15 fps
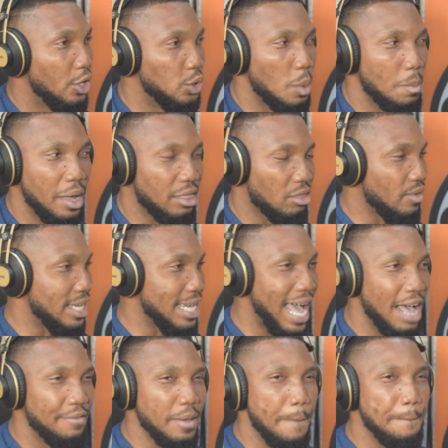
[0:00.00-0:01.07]
Number three,
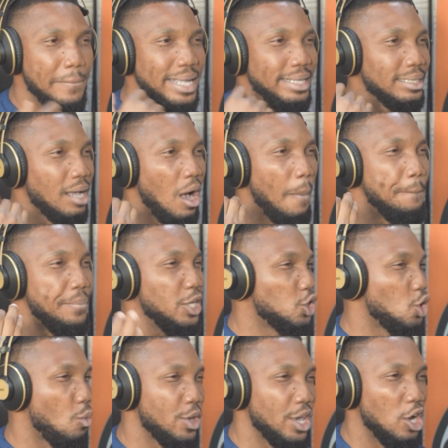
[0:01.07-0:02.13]
have a mental
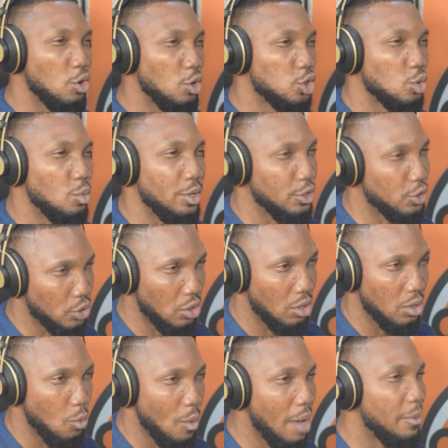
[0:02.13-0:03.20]
picture where you're going to with the
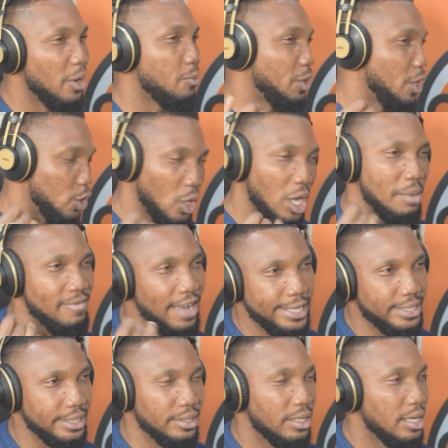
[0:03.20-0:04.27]
song. Well, with this song I'm
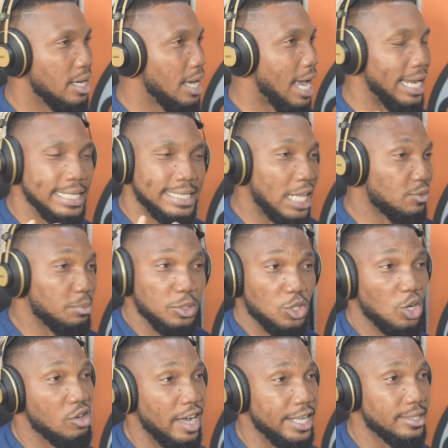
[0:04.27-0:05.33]
writing, and it starts from the
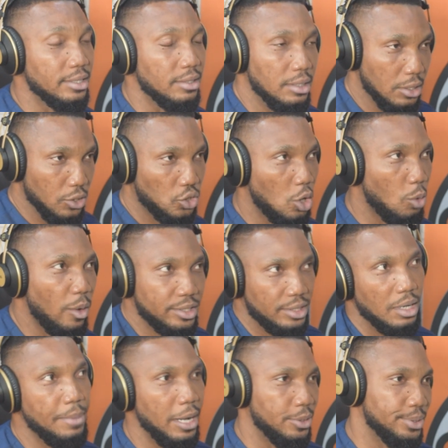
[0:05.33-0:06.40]
songwriting. This song,
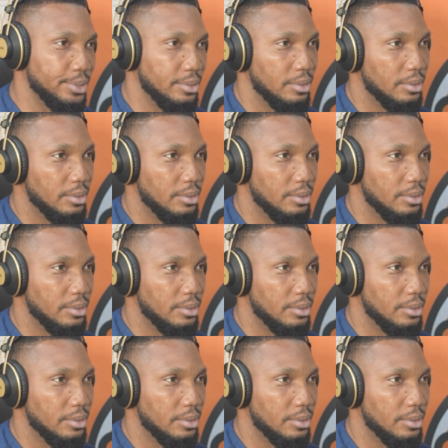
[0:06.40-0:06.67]
what's it about?